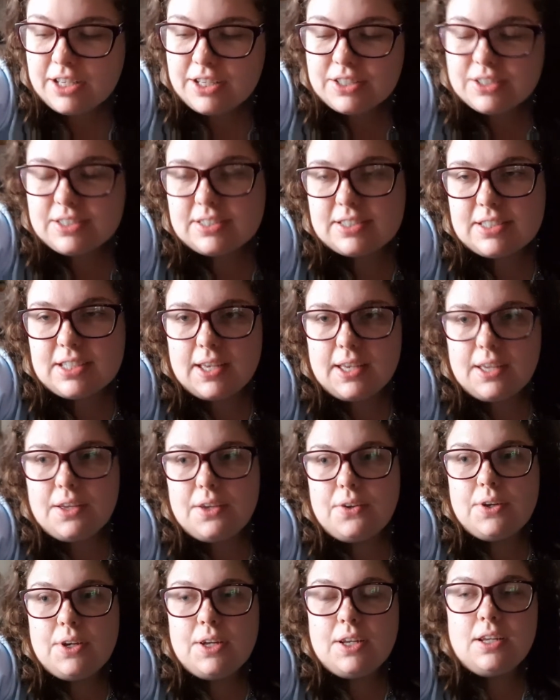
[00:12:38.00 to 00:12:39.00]
So
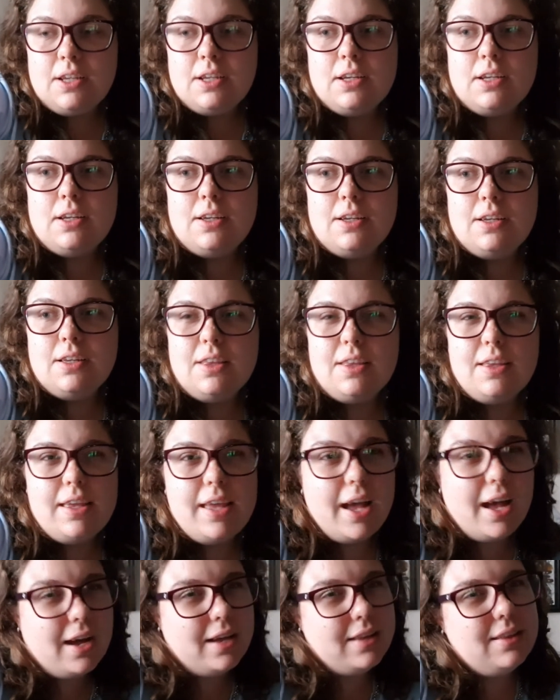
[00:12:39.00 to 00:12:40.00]
yeah,
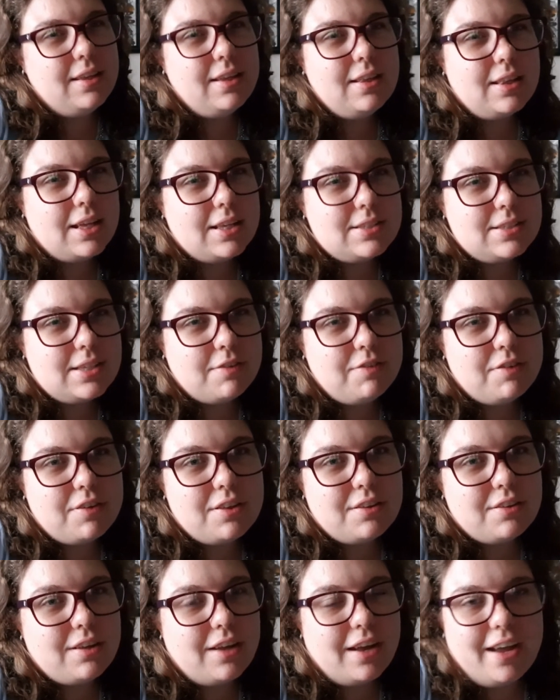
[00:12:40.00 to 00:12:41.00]
I think that's
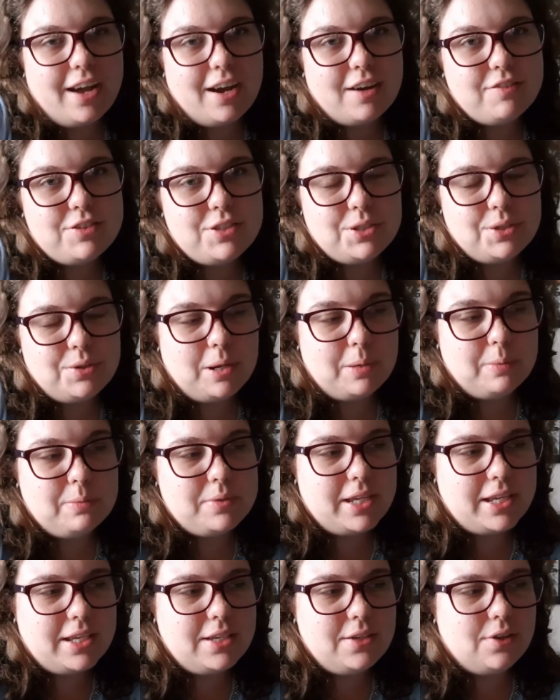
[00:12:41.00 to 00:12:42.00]
everything that I have to
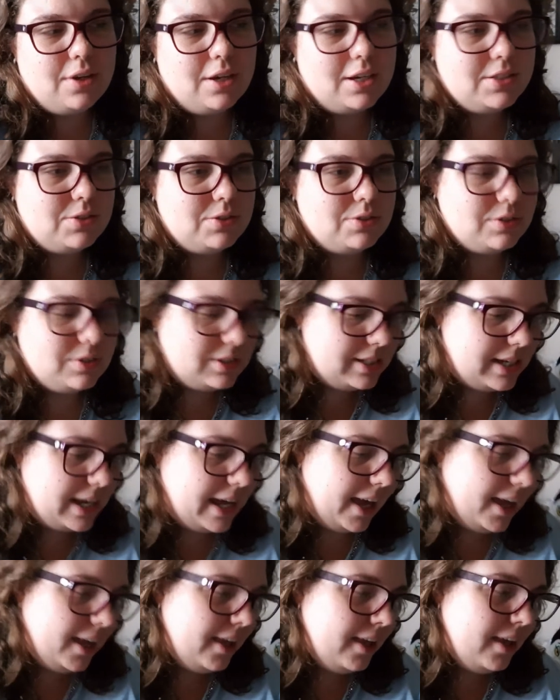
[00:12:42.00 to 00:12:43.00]
update you guys on
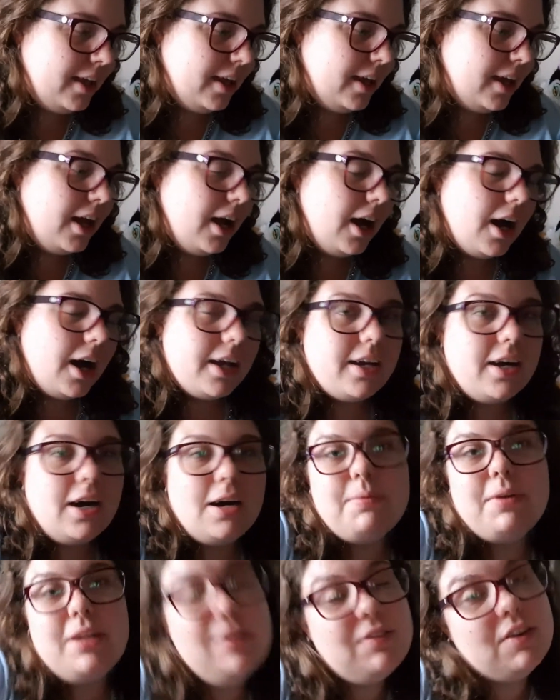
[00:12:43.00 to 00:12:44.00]
today. I
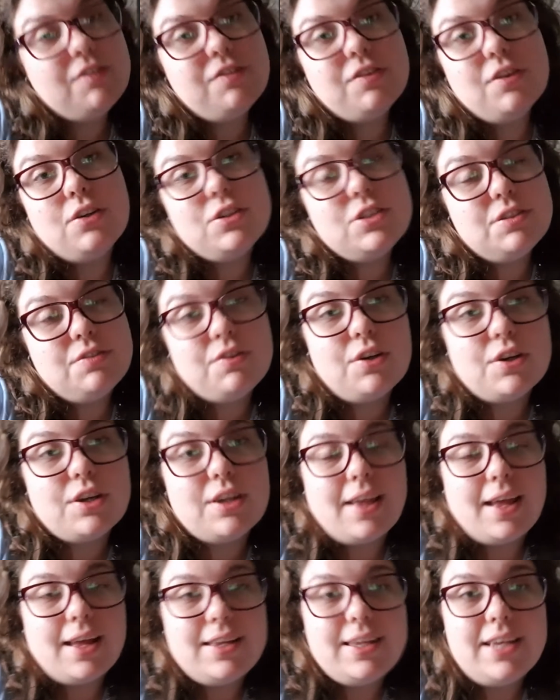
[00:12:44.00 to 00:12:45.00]
can't believe I forgot to vlog again